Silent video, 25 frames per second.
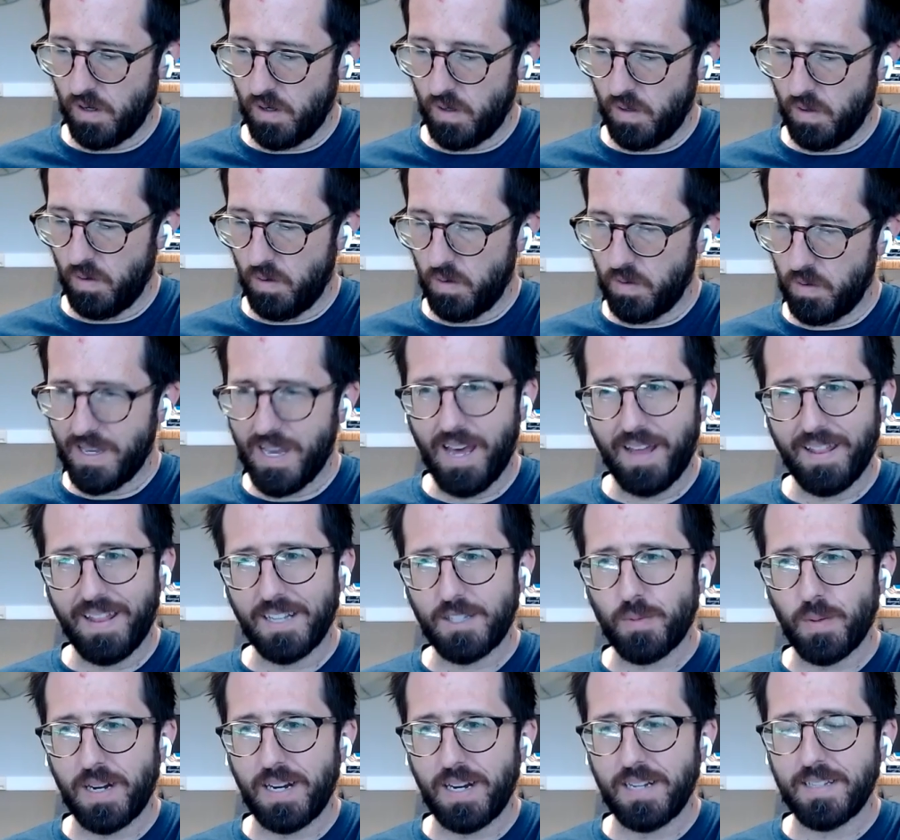
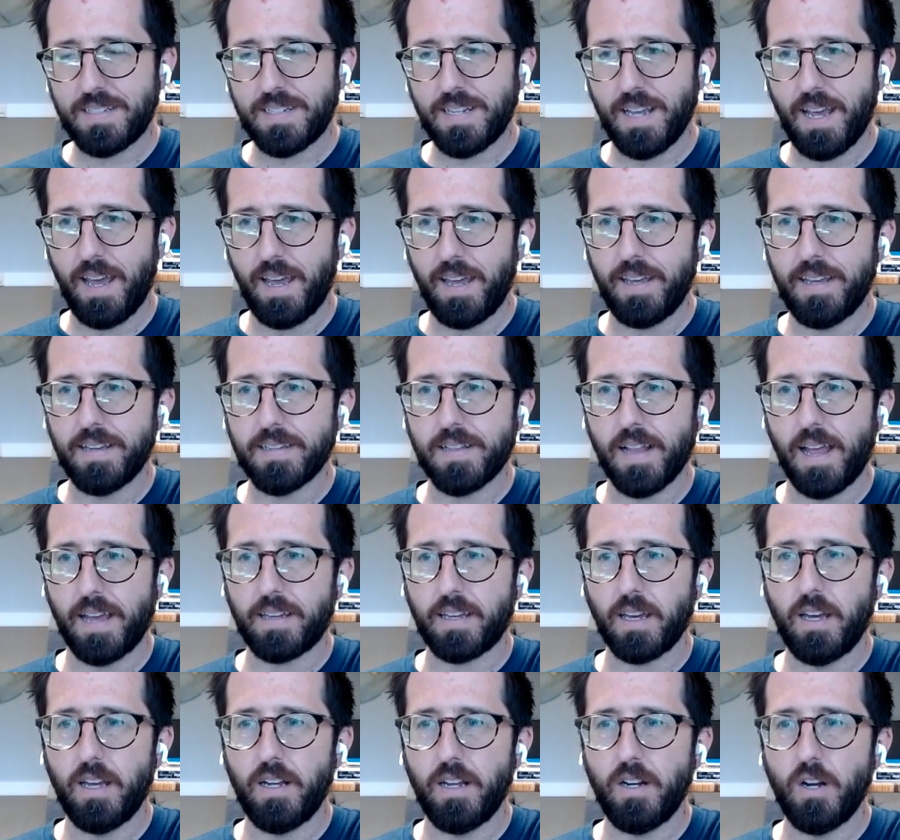so yeah, that's what I'd
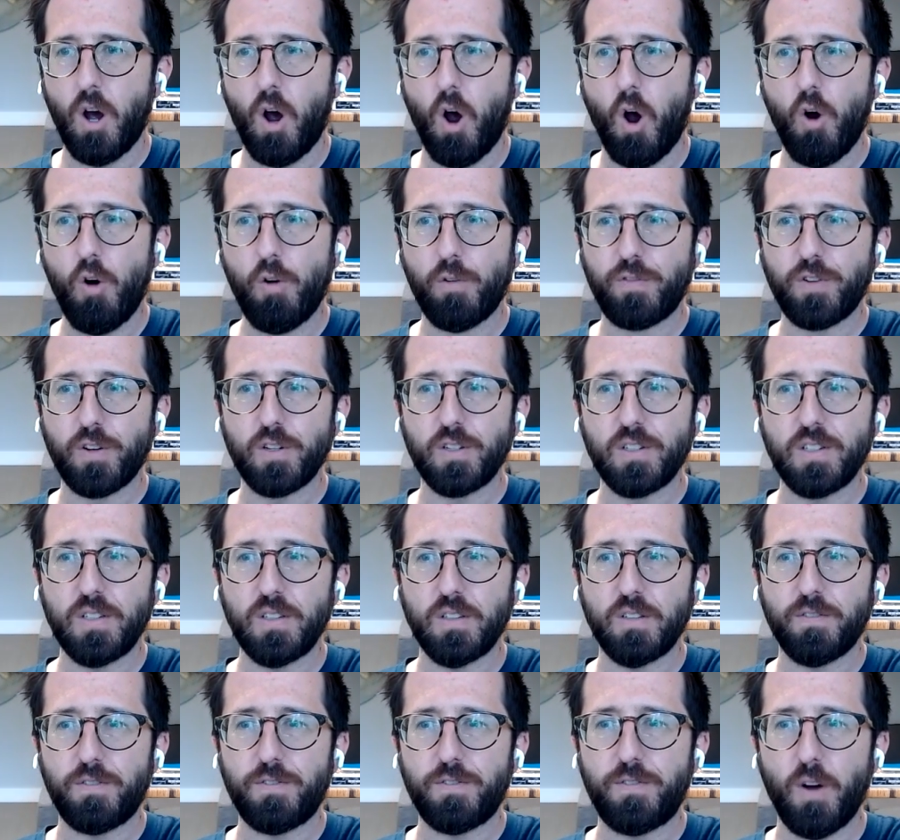say is like an
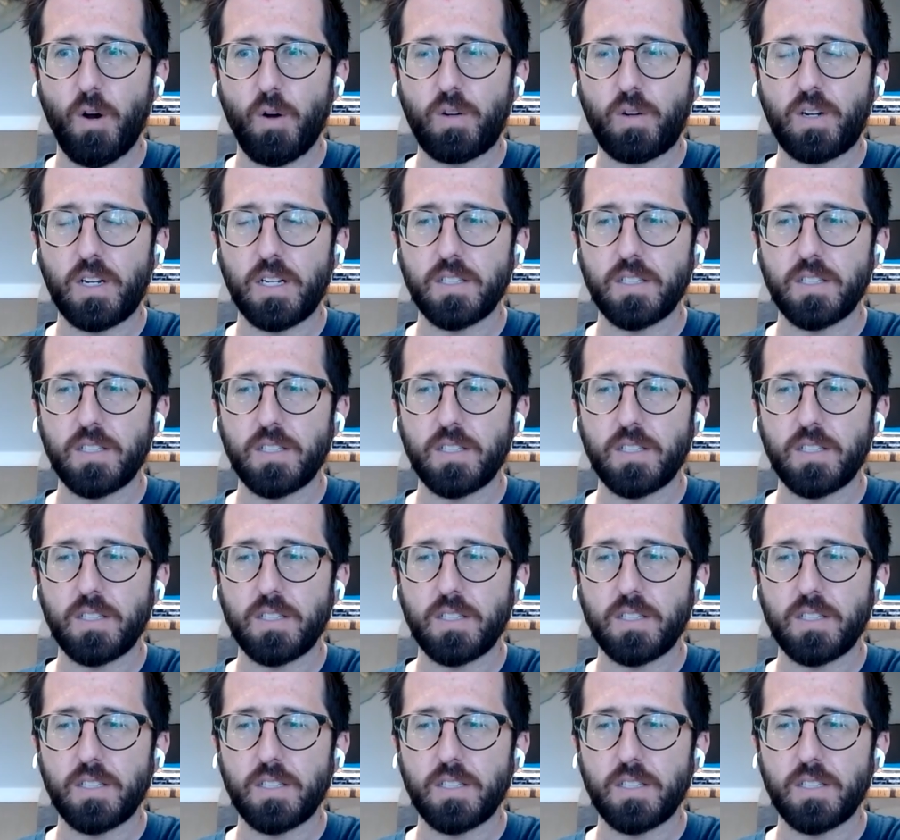over